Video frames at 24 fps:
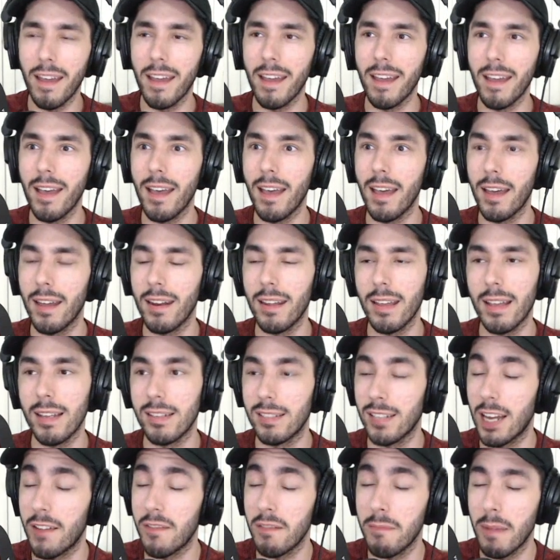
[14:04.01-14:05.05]
And
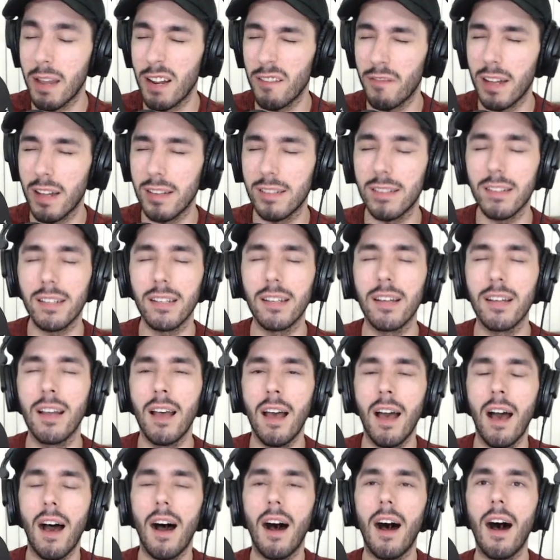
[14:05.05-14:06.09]
he's not even main eventing.
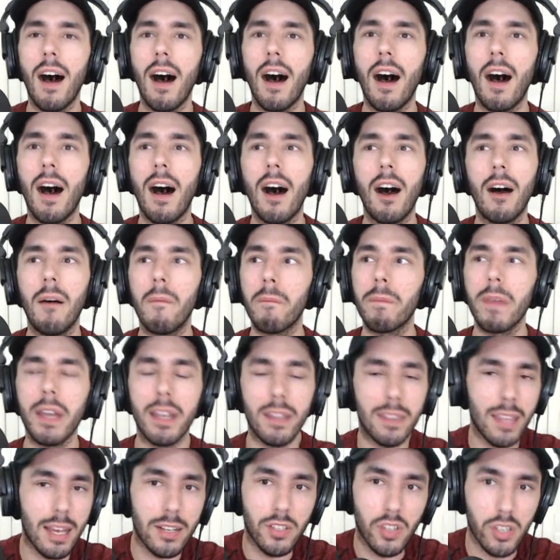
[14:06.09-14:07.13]

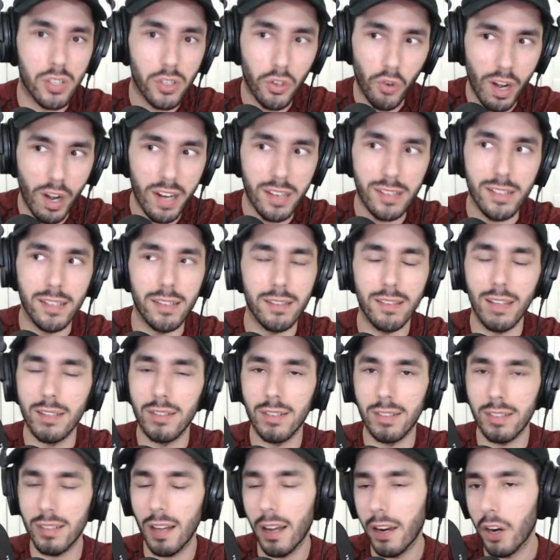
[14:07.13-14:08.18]
Like, that's just crazy. That's
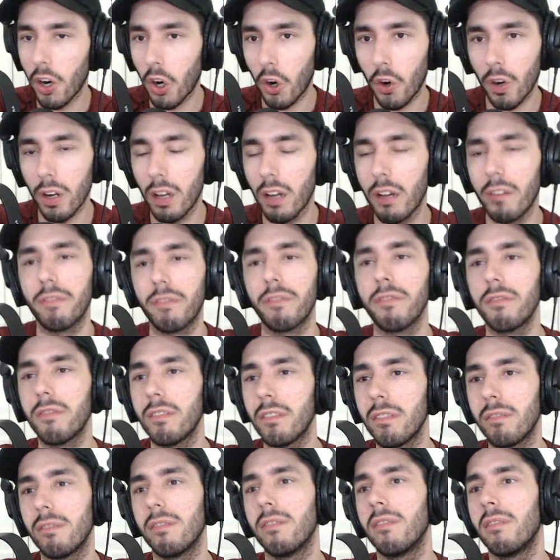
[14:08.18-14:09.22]
just unheard of
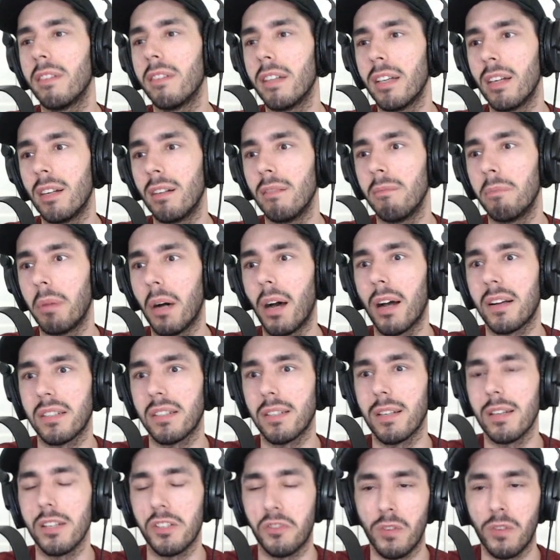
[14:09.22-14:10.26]
in
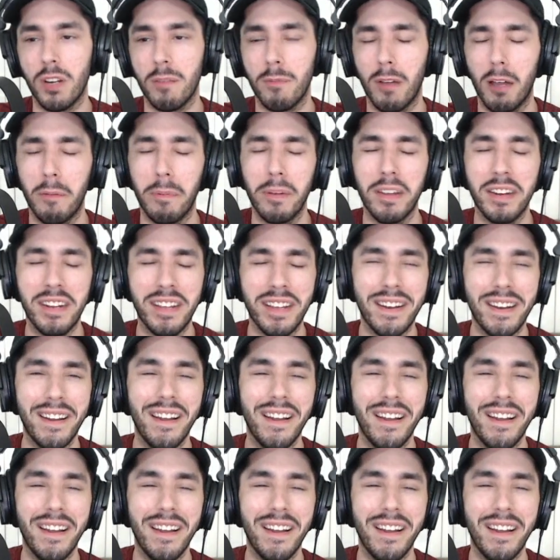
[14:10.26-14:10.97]
boxing history, in my opinion.